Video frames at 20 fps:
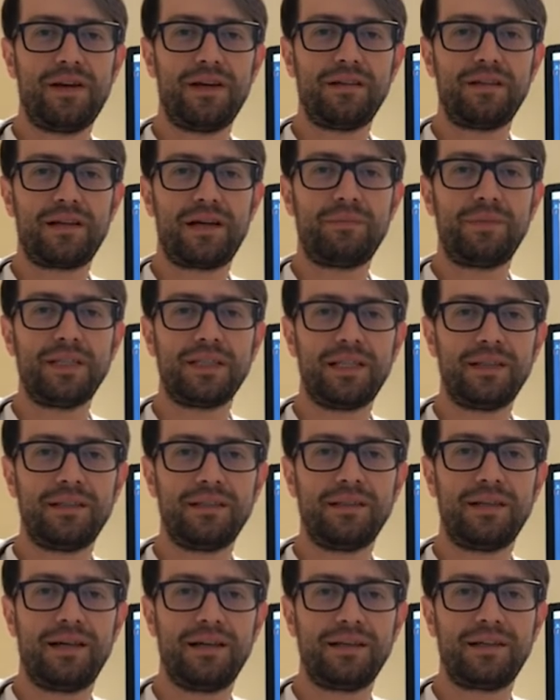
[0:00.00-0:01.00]
Ferdi
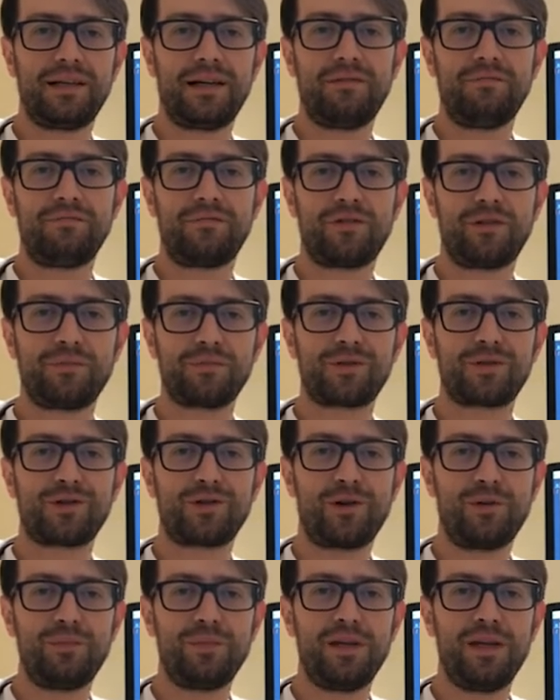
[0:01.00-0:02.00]
Ramadan. I come from
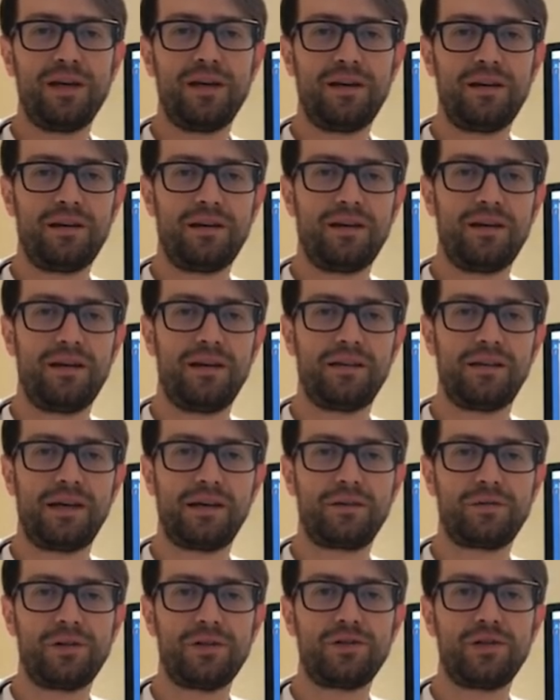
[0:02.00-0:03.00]
Skopje and I
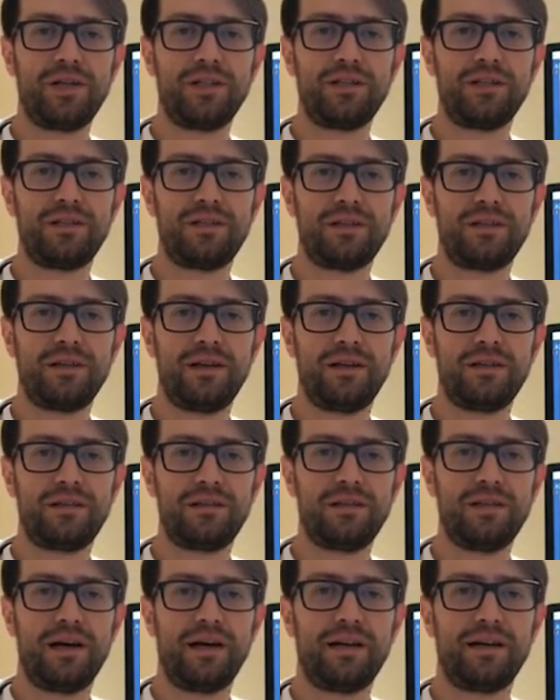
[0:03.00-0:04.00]
graduated at
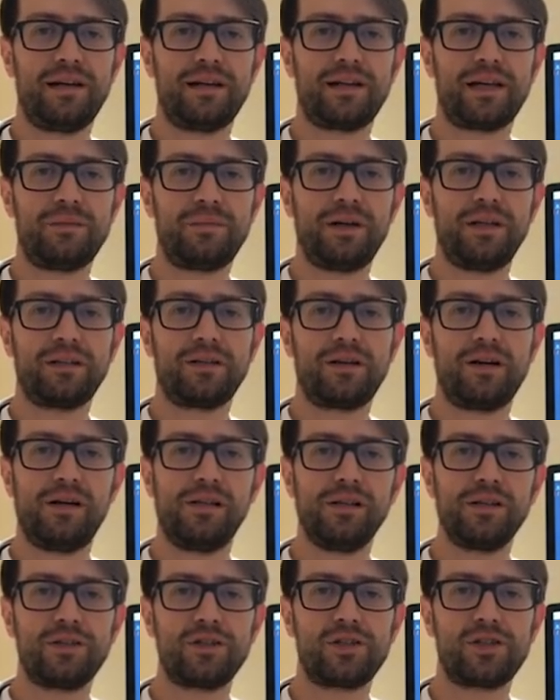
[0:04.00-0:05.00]
Yahya Kemal
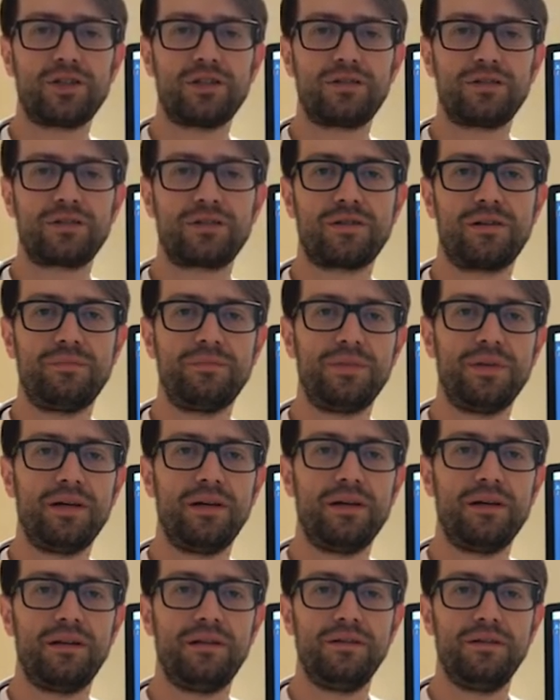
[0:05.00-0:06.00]
College in
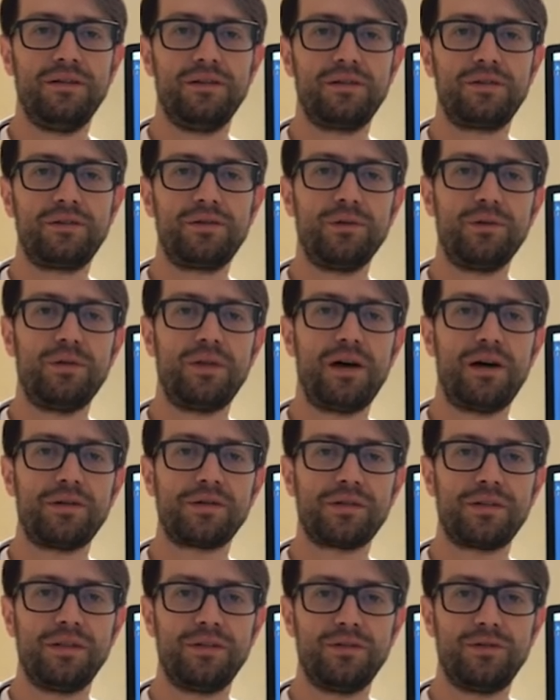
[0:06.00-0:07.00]
Skopje in year
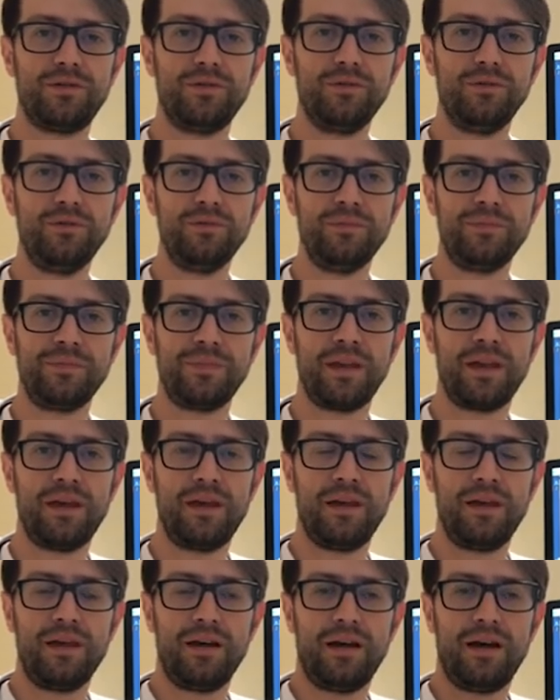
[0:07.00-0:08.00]
2002.
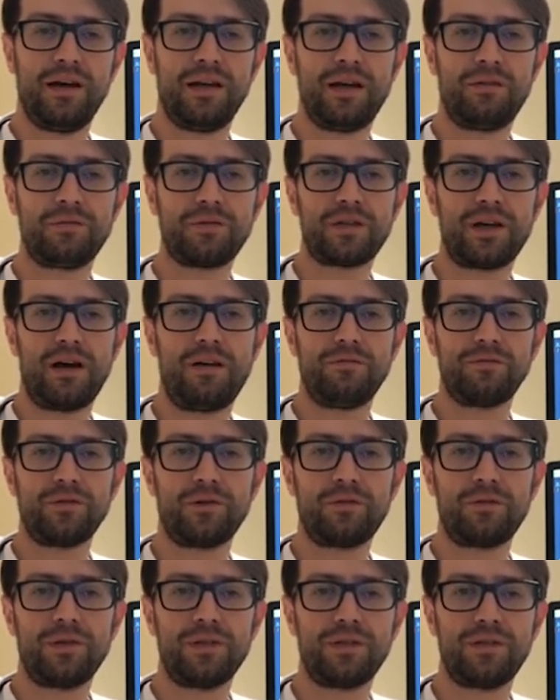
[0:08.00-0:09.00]
And I was
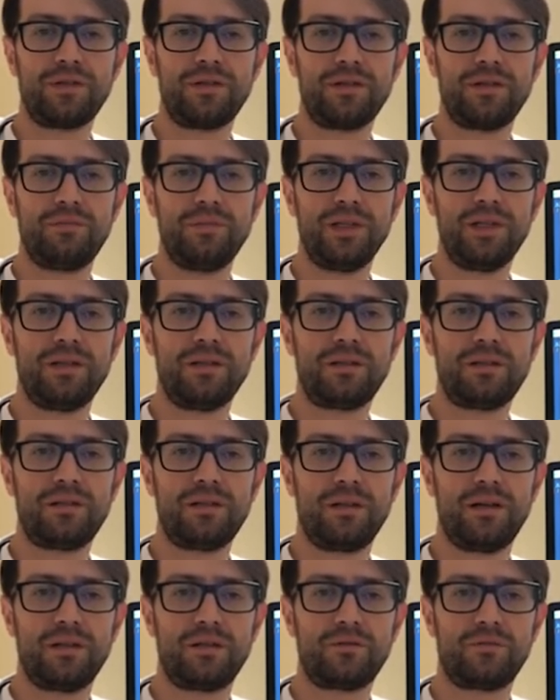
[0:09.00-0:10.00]
afterwards admitted
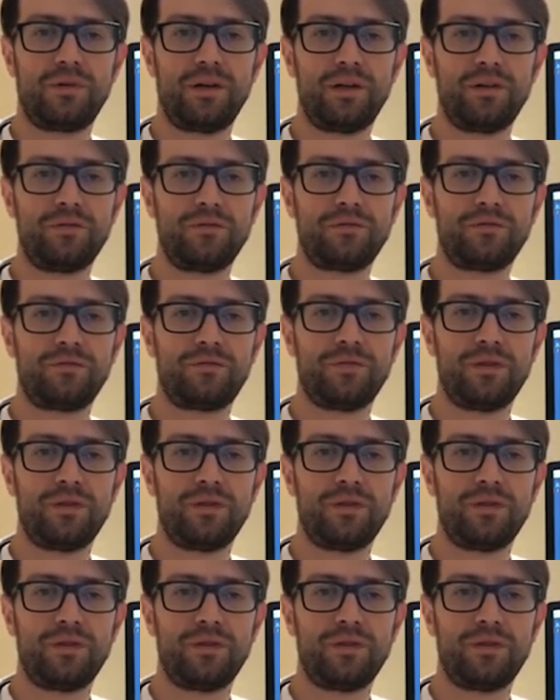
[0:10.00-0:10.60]
at one of